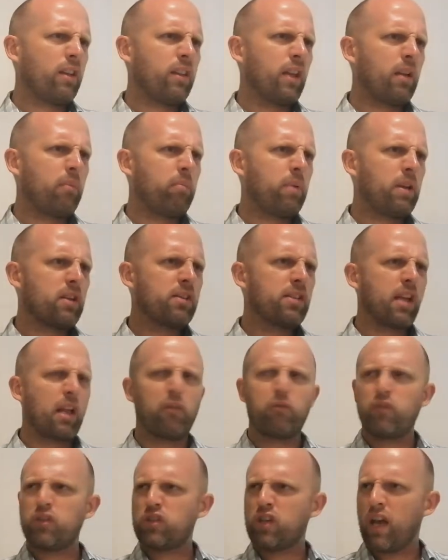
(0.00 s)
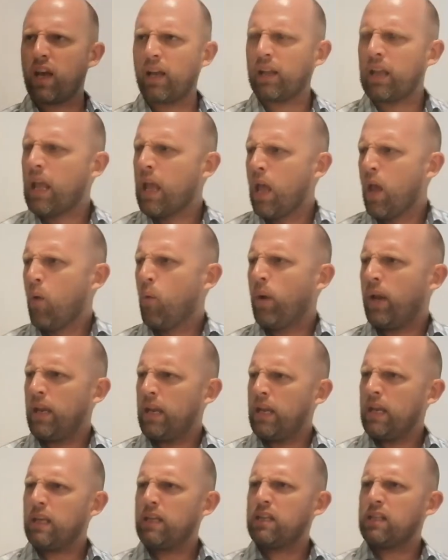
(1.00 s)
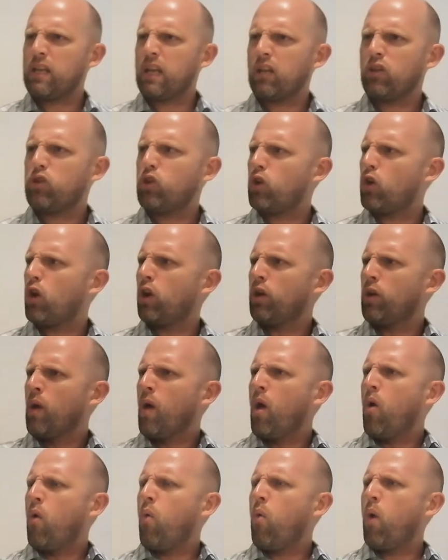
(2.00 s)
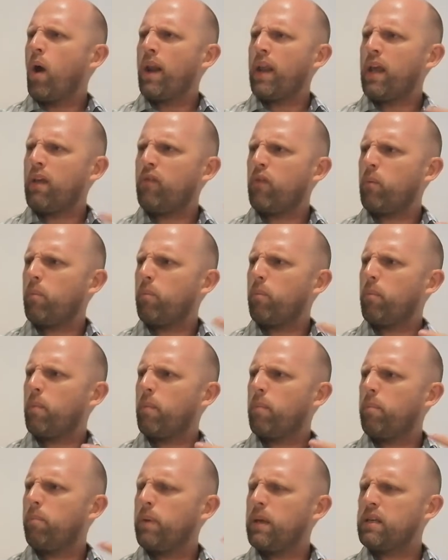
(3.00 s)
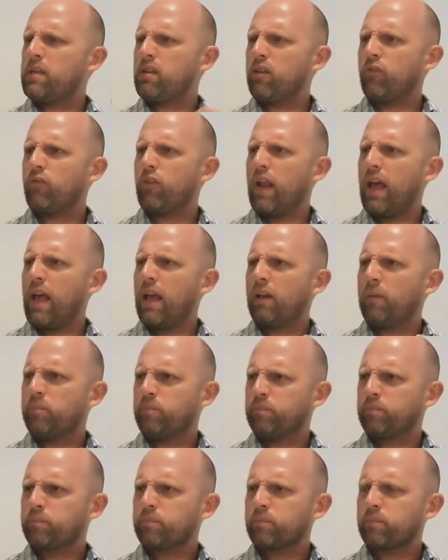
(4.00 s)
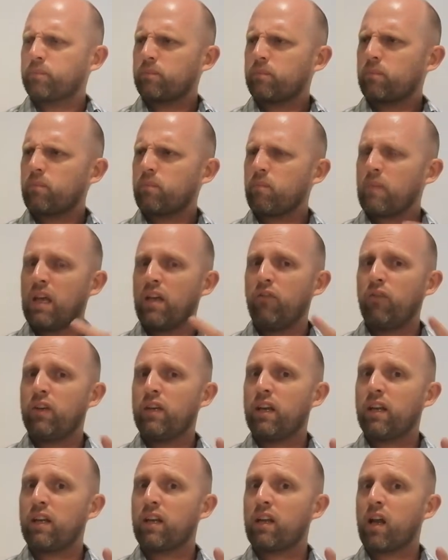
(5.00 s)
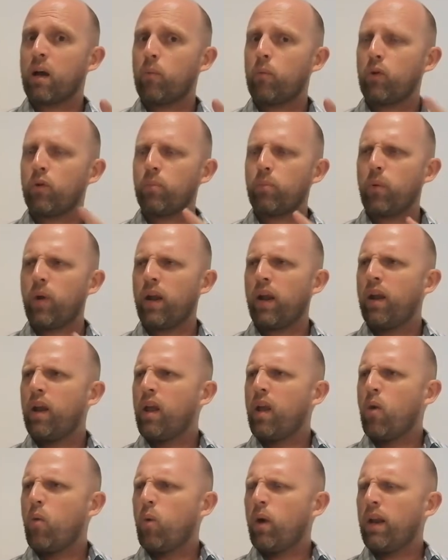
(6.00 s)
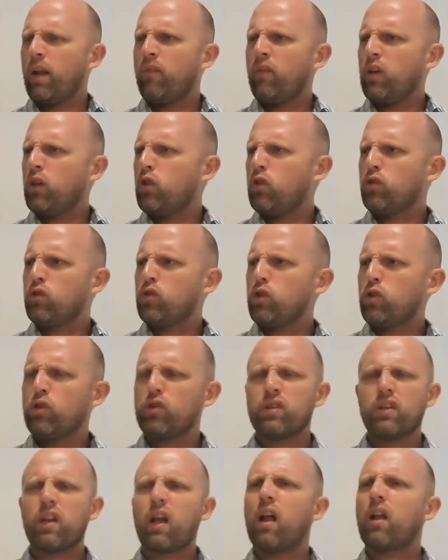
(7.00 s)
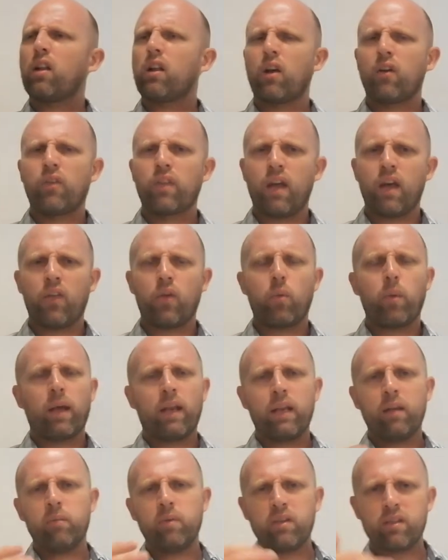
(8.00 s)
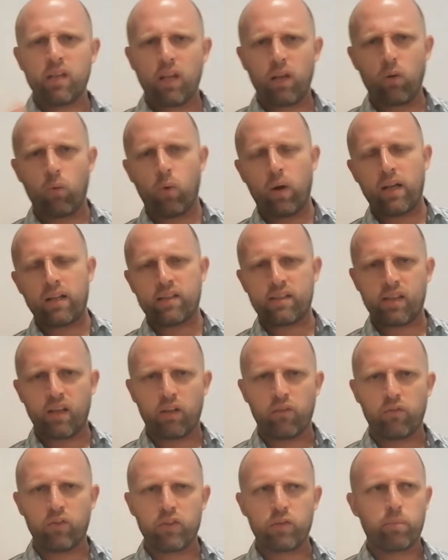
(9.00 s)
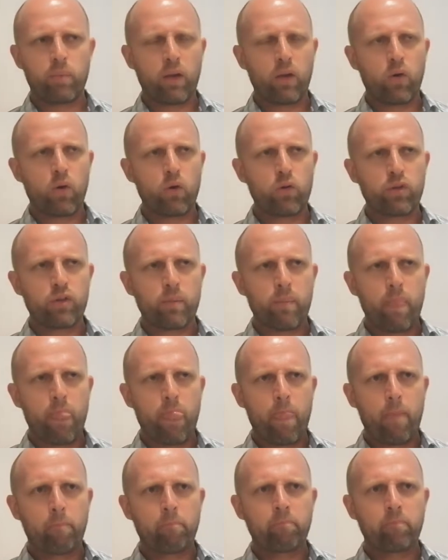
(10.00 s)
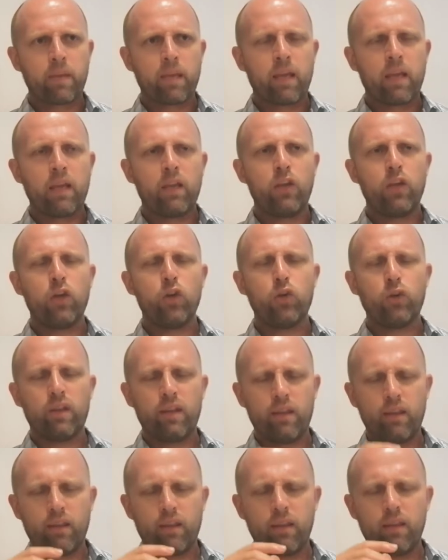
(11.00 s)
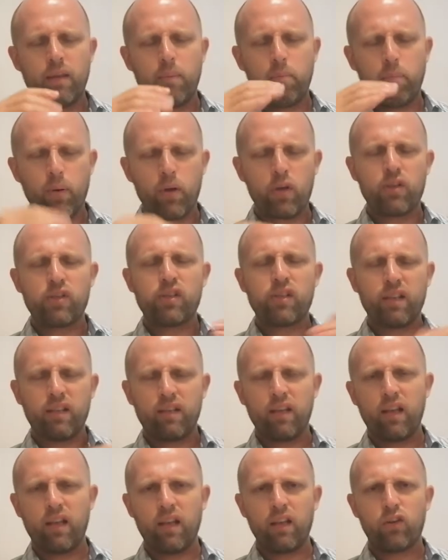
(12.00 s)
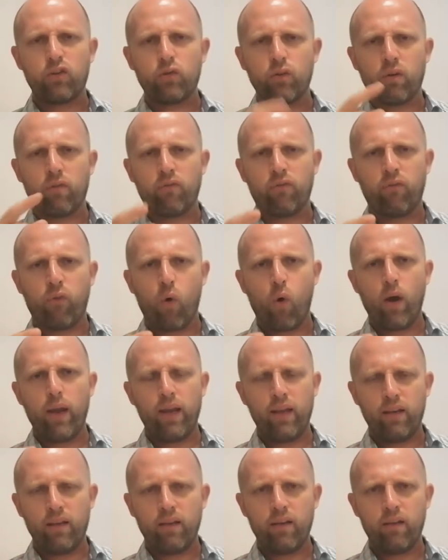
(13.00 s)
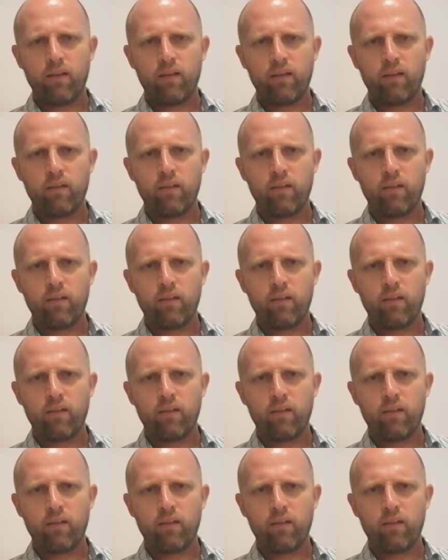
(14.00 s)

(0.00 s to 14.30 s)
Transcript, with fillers: can that be a selfish act? When he said to Lot, whatever piece of land, if it didn't come with prayer, whatever you choose and I'll go the other way. Let me tell you why it's selfish. Because you the person did it to avoid